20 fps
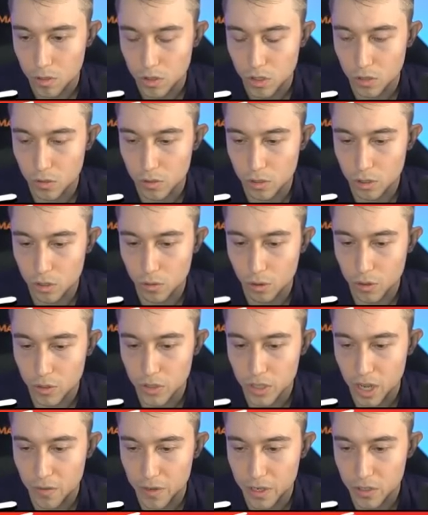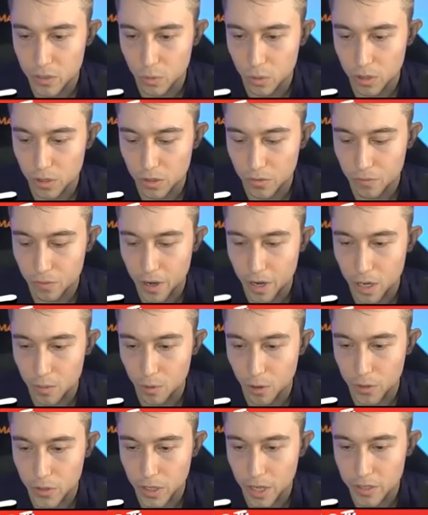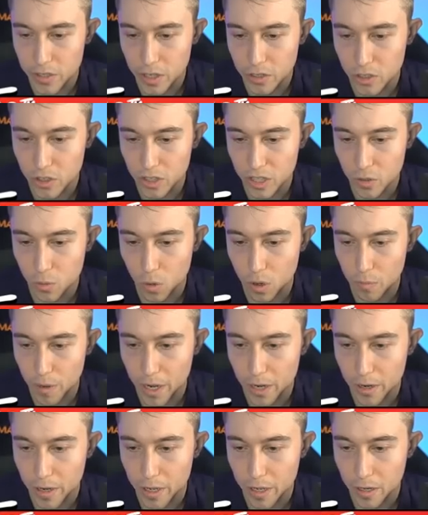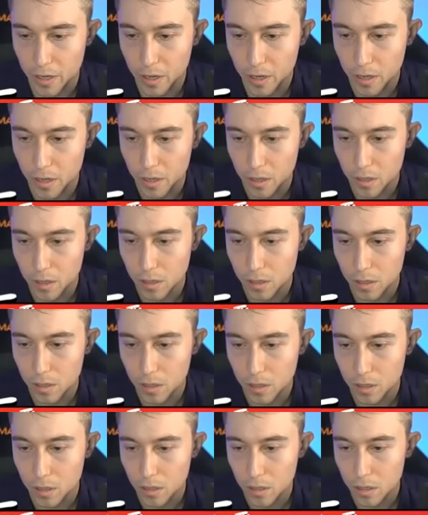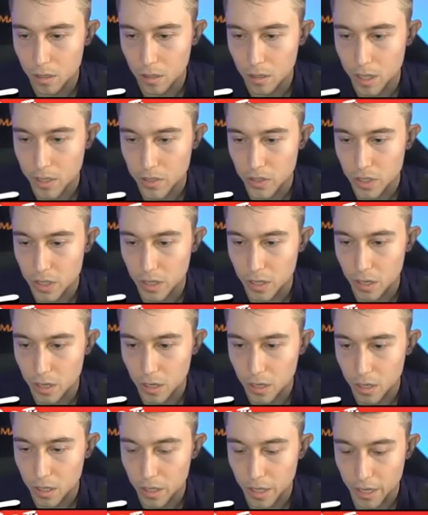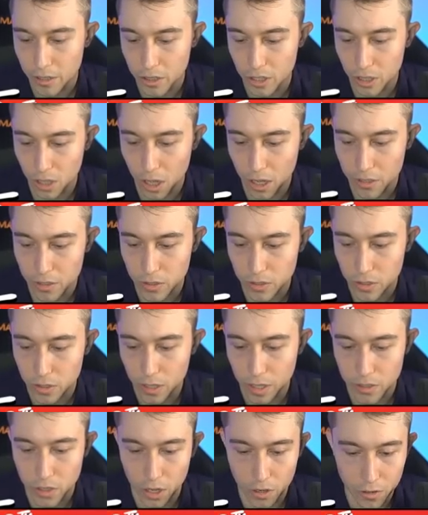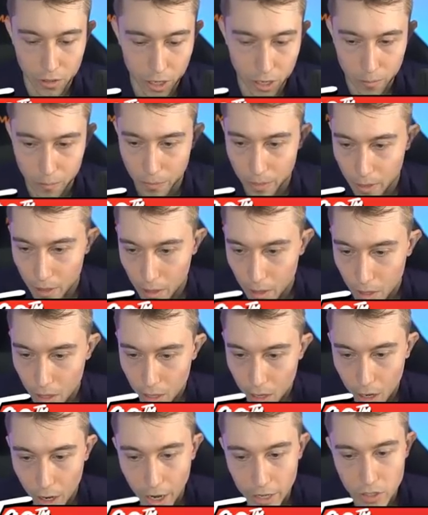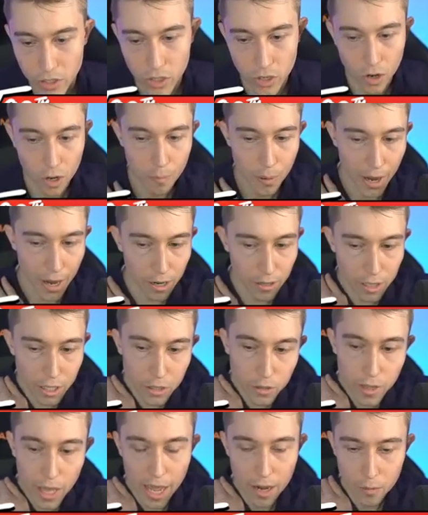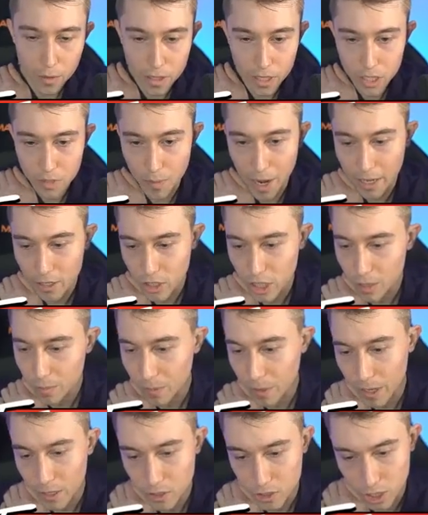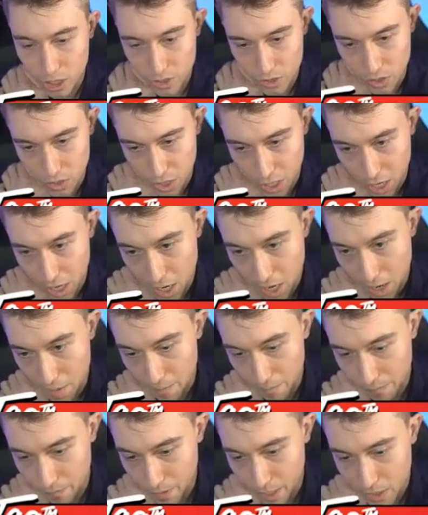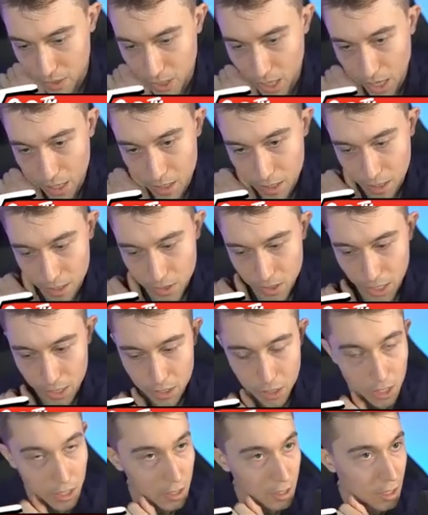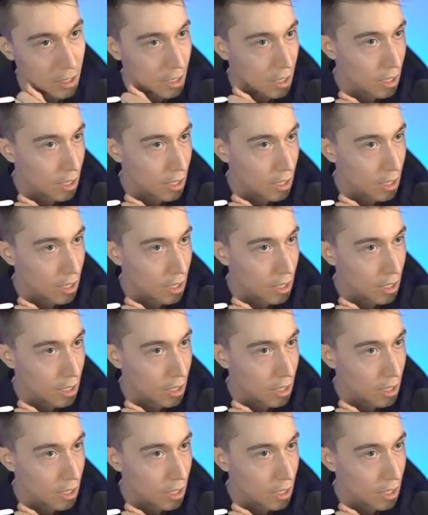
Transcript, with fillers: So 207 is what the fireball does. I just need a one Miner hit. That's it. He actually lost. That's 100 0. Alright, so apparently you can win this matchup. It's just, um, it's not, it's not good.